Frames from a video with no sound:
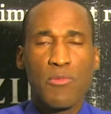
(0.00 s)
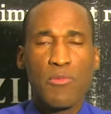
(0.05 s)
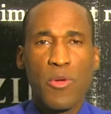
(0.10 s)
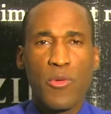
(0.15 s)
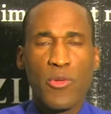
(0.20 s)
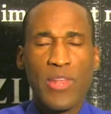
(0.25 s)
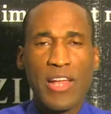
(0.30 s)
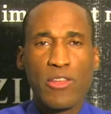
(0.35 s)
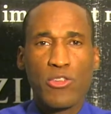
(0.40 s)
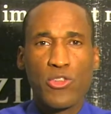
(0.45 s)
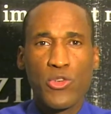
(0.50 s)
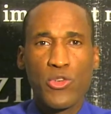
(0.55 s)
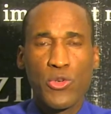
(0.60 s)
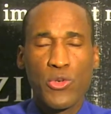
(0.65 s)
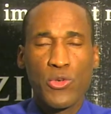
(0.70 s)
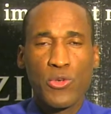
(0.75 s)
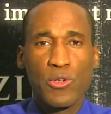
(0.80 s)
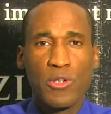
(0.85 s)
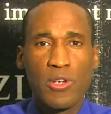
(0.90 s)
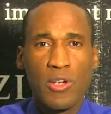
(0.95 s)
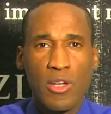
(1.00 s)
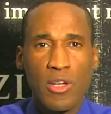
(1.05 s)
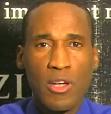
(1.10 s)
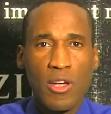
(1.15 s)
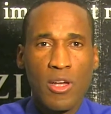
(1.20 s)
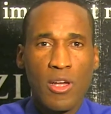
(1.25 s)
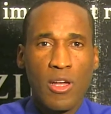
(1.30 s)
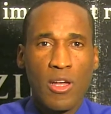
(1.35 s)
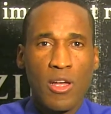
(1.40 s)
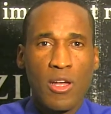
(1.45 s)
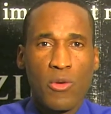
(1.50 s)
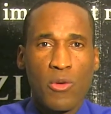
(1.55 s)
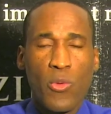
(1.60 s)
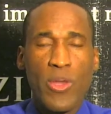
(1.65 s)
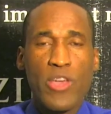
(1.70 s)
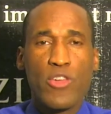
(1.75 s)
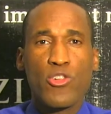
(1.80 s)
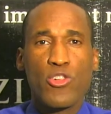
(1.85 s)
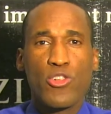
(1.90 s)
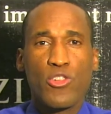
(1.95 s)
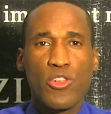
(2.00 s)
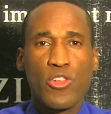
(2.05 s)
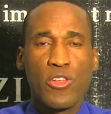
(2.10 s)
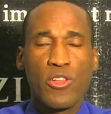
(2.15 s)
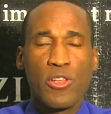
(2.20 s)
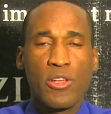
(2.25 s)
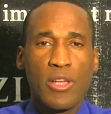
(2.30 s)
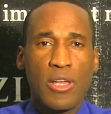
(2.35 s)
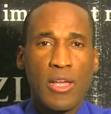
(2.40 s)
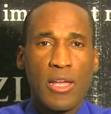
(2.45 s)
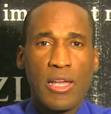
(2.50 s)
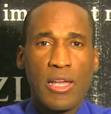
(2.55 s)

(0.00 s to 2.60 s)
We would like to wish,